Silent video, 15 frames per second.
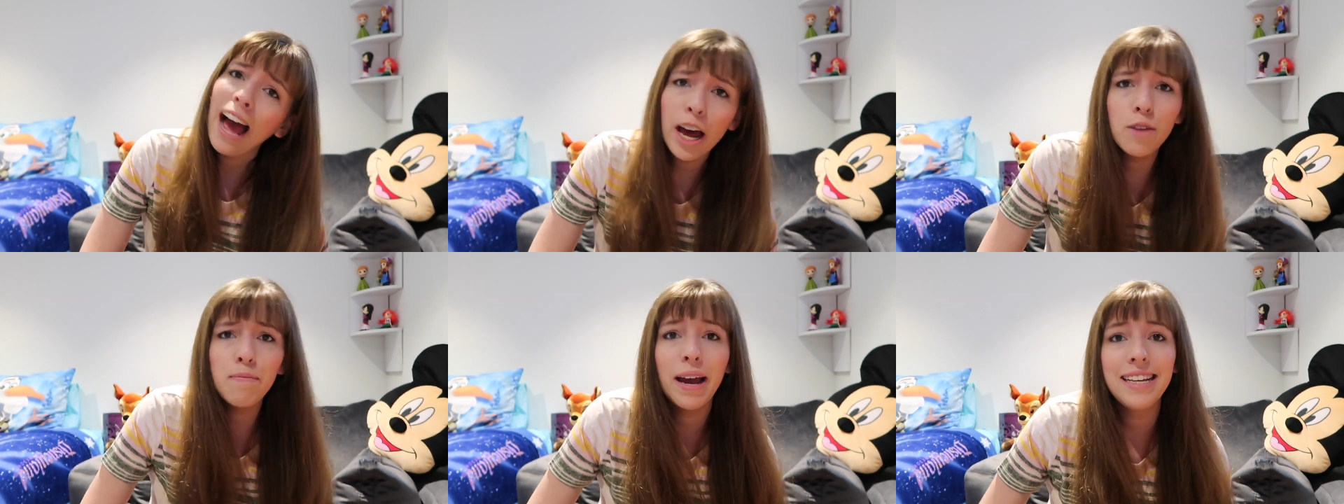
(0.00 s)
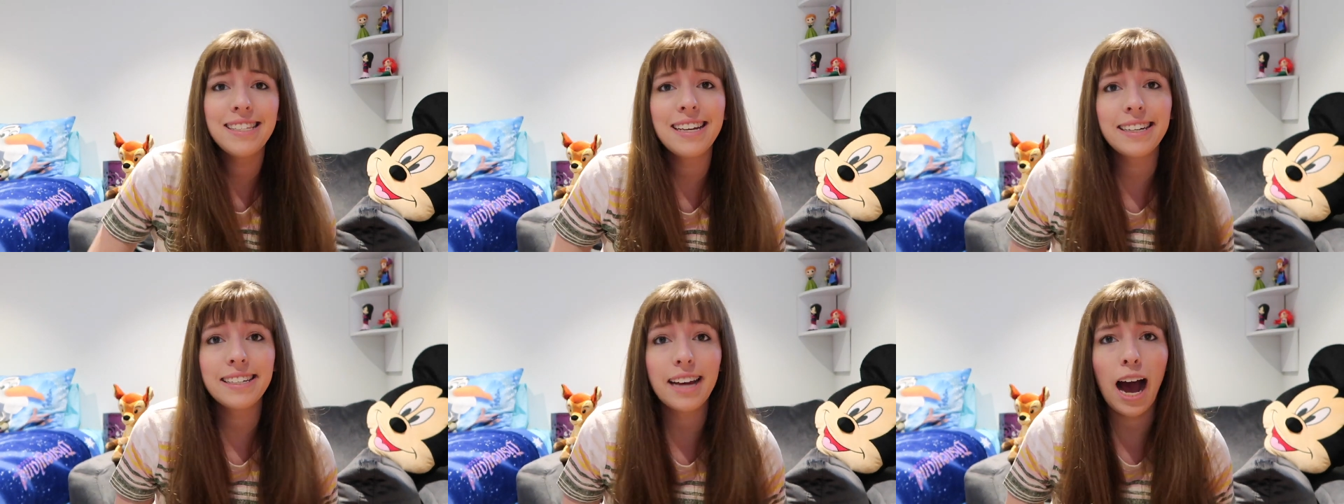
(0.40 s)
an
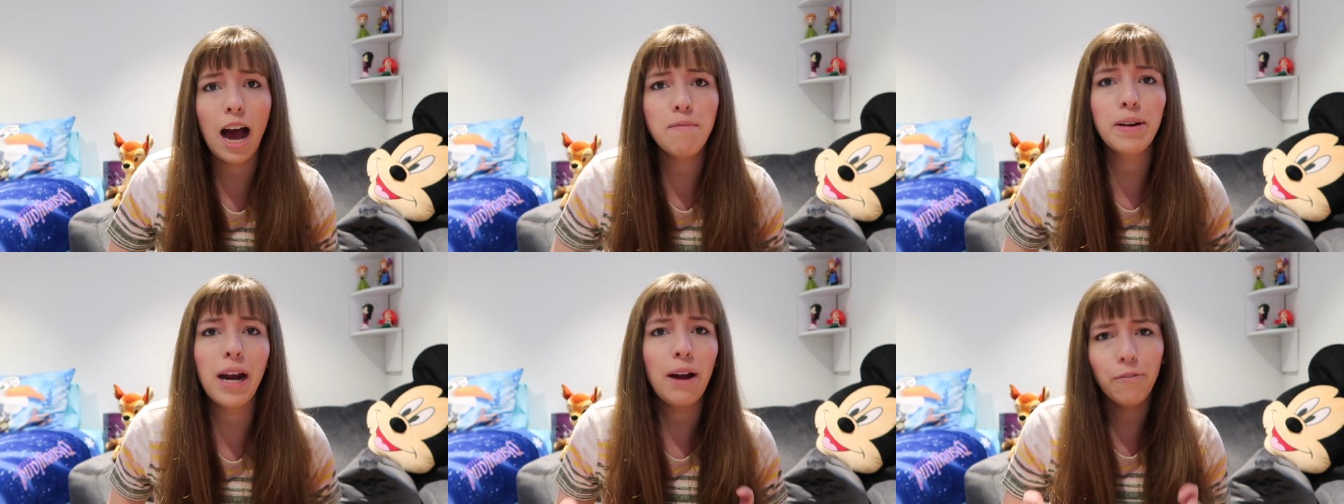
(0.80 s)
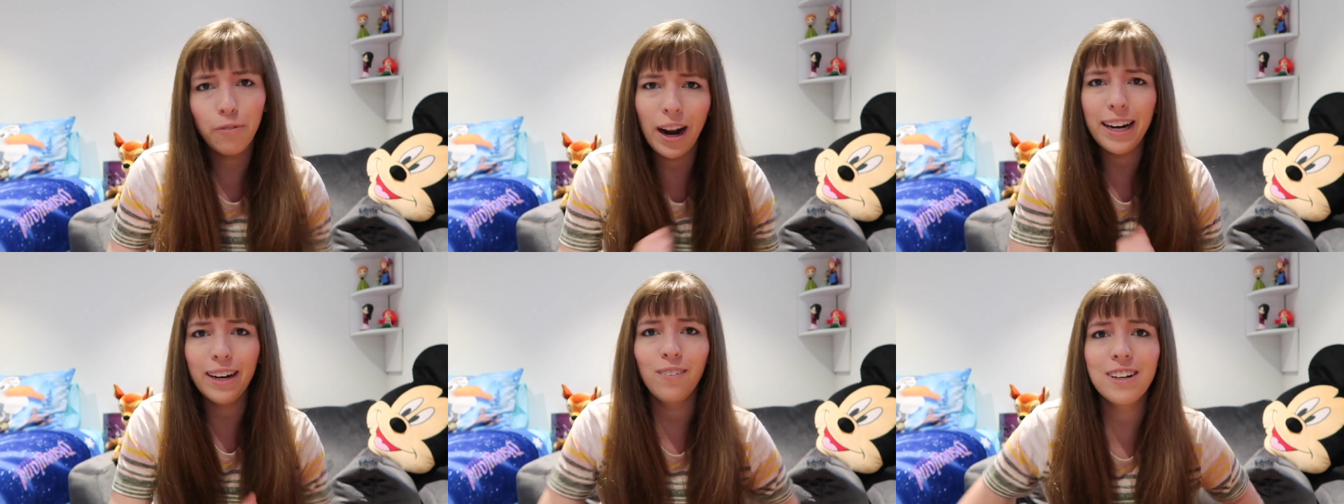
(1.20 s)
amazing time, but I'm
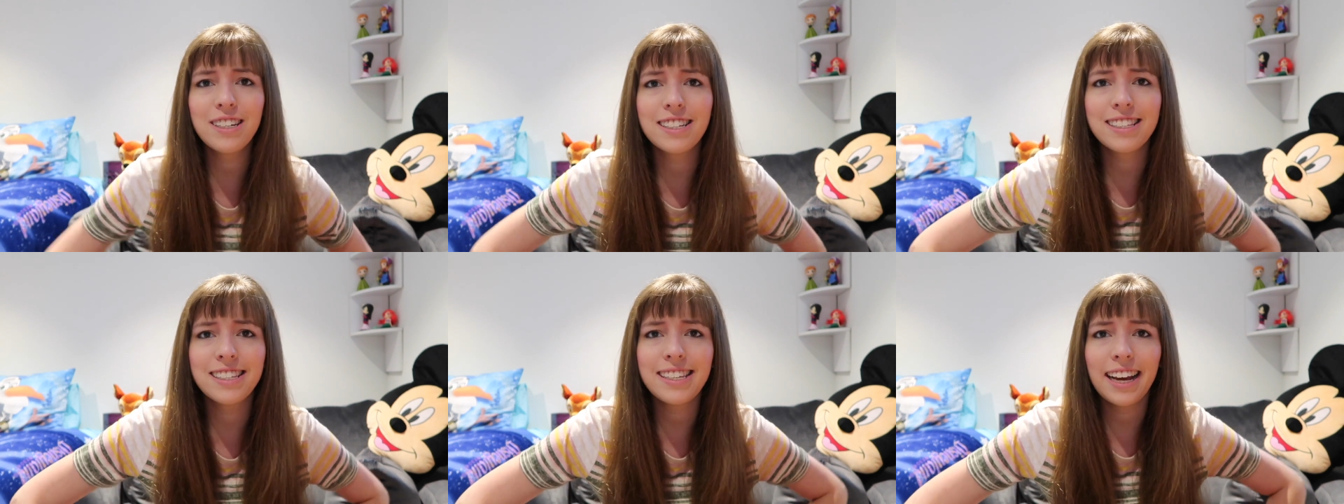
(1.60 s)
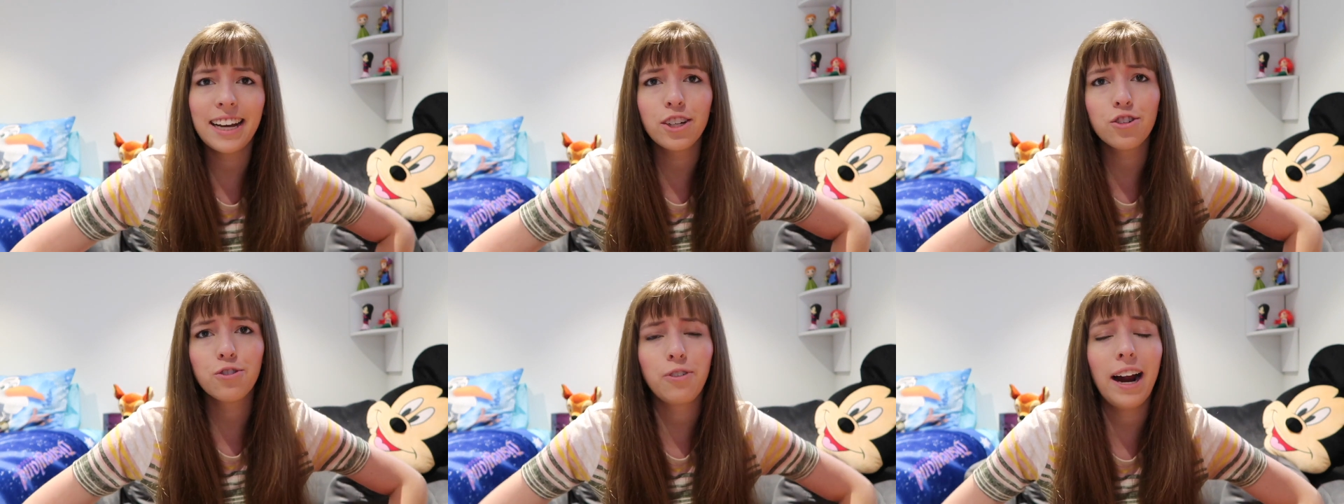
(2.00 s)
ready to watch the
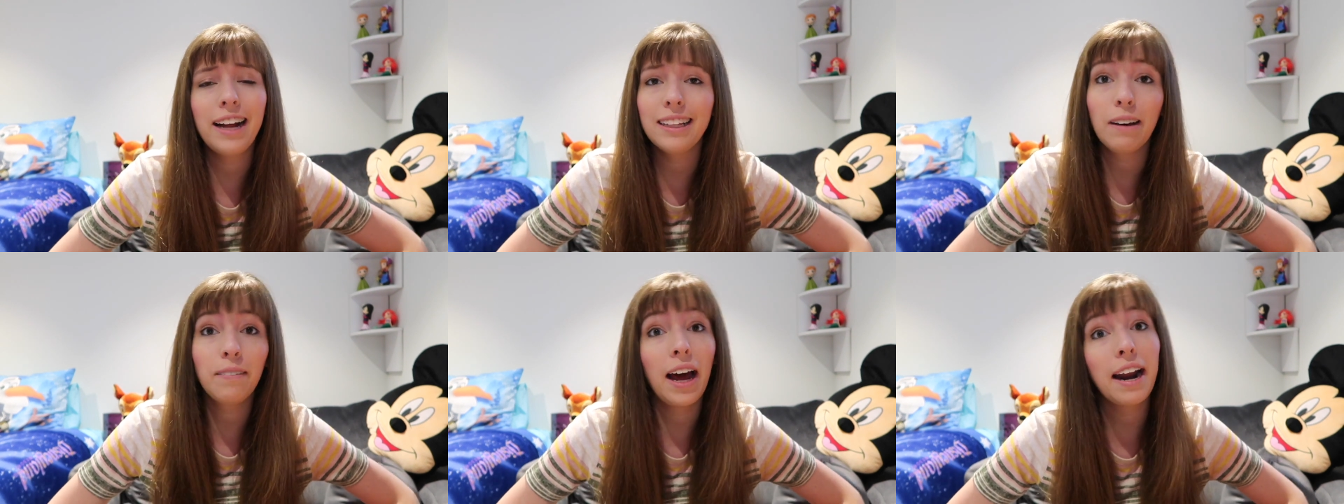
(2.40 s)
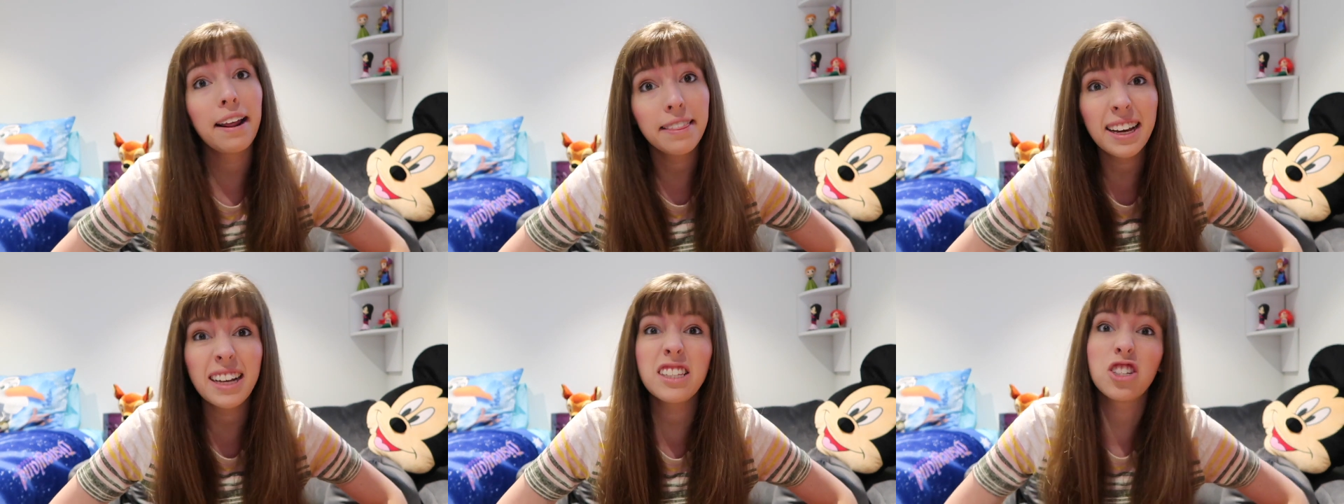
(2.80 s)
second trailer, and
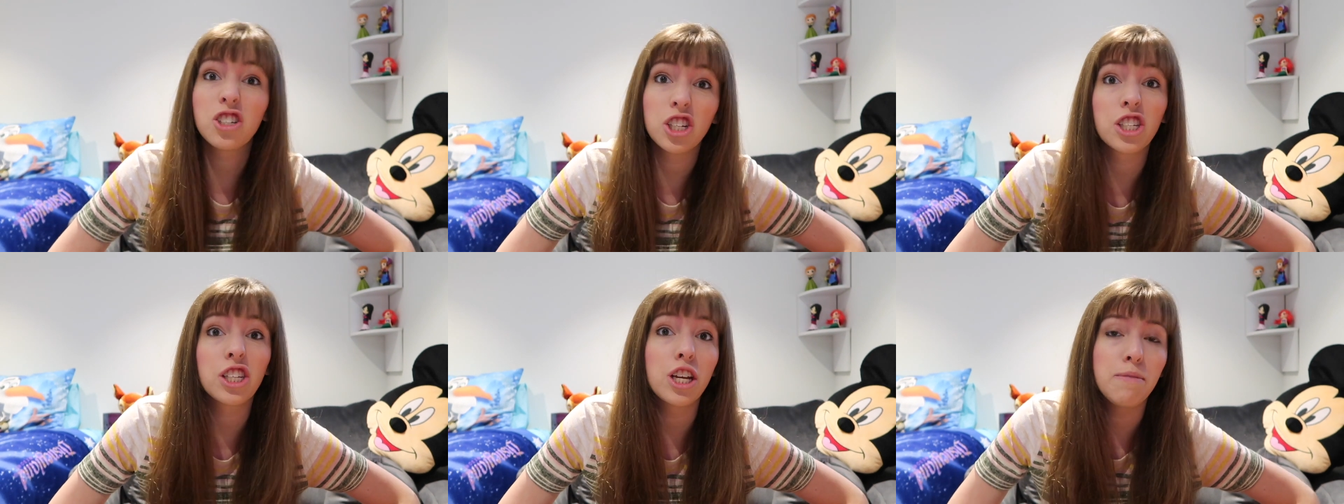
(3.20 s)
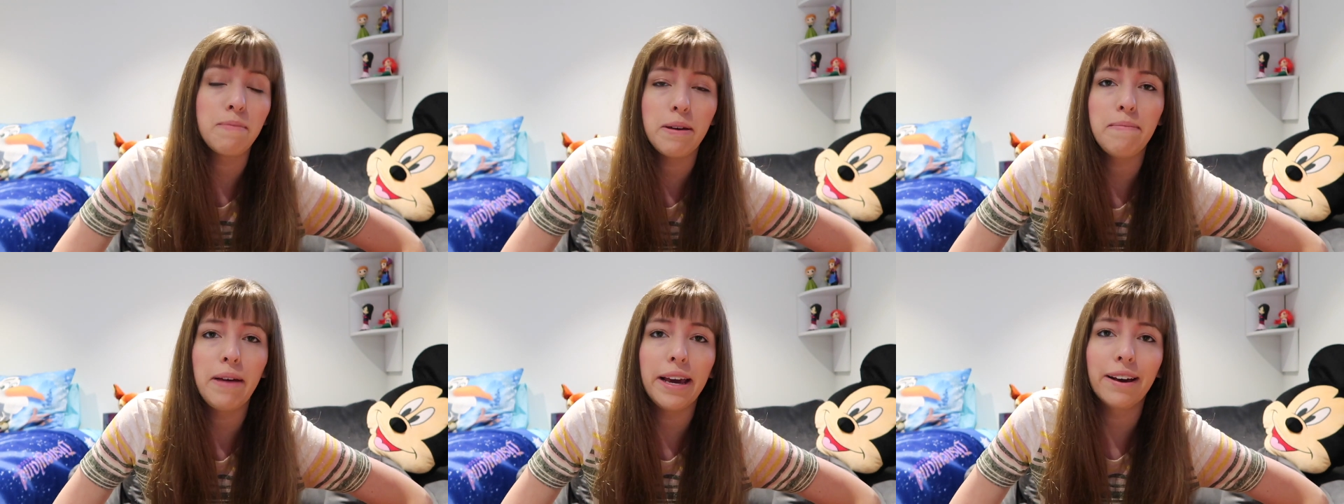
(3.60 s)
I think it's just going to
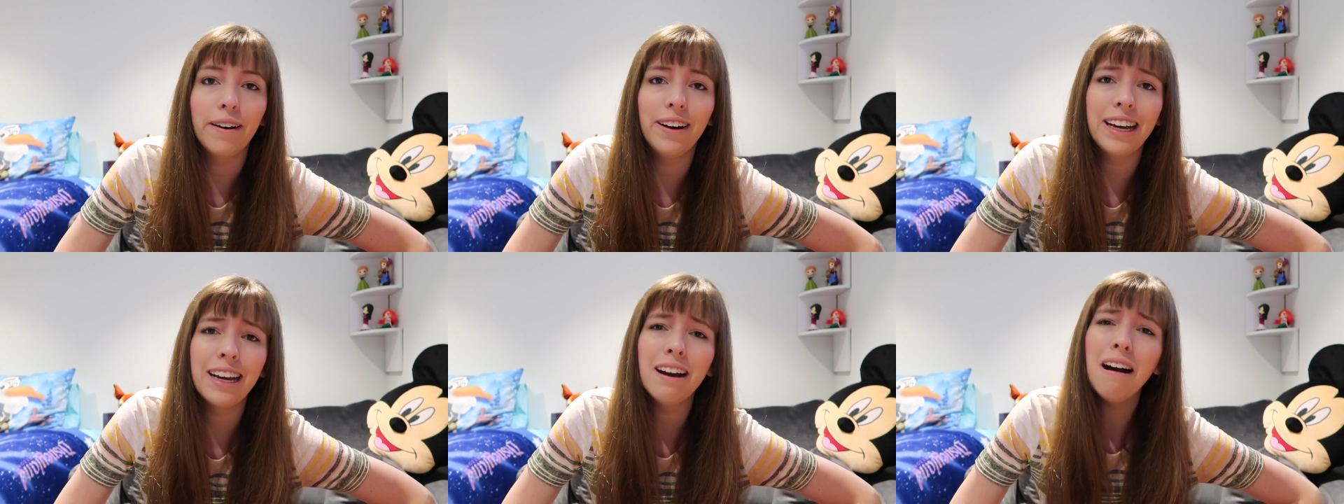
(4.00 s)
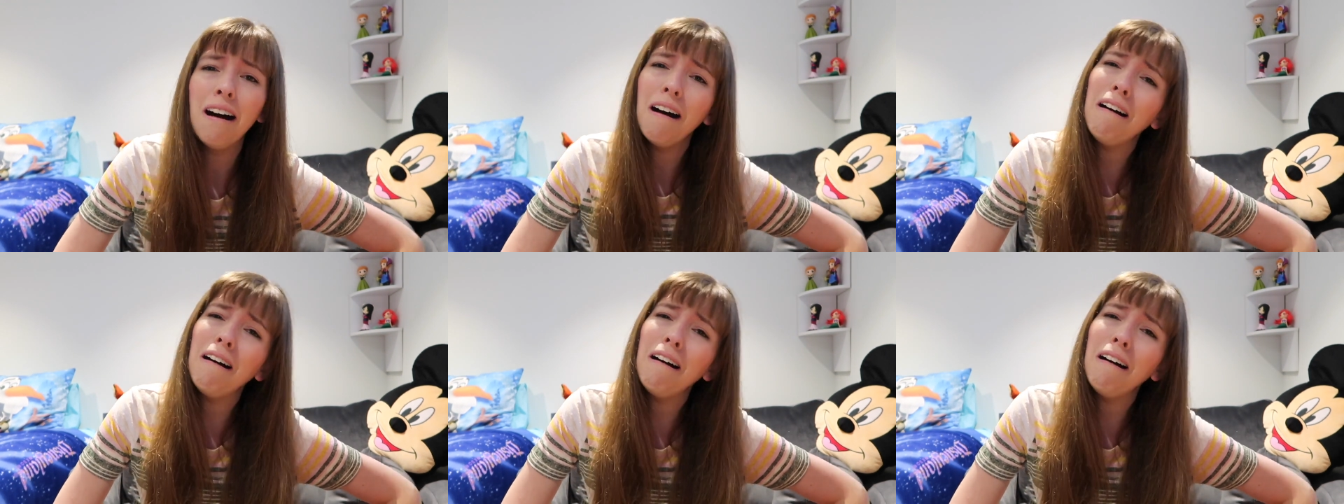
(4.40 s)
be me going,